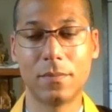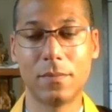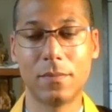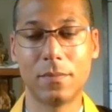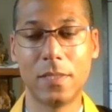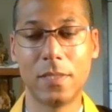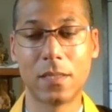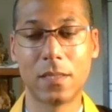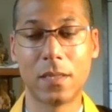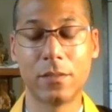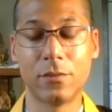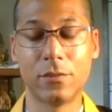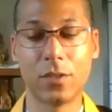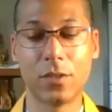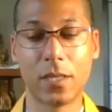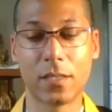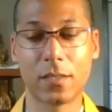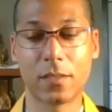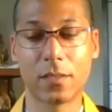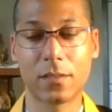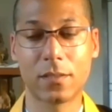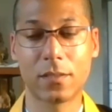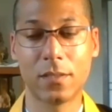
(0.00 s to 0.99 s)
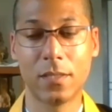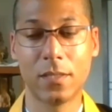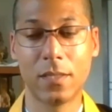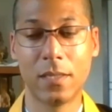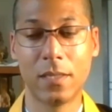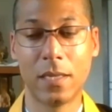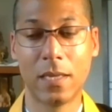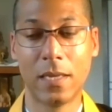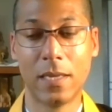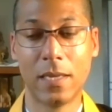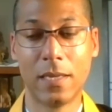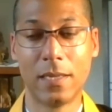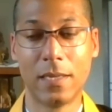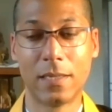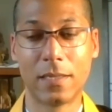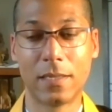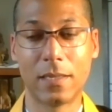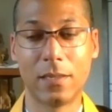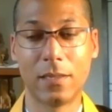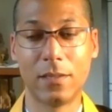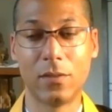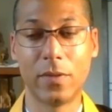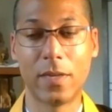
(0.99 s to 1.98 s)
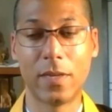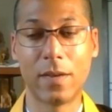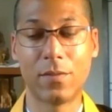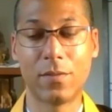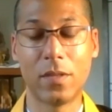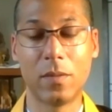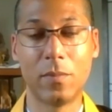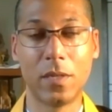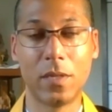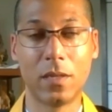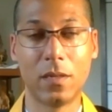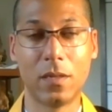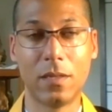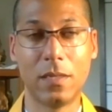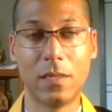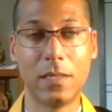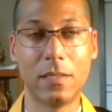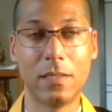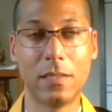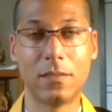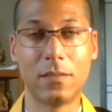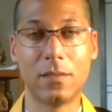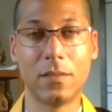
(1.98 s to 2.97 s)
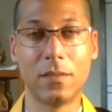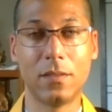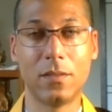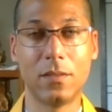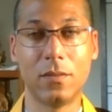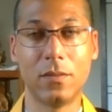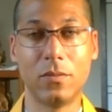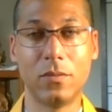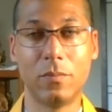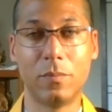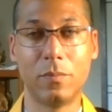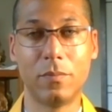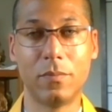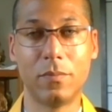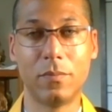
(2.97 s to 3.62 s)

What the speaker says: is unjust, do we have the ability to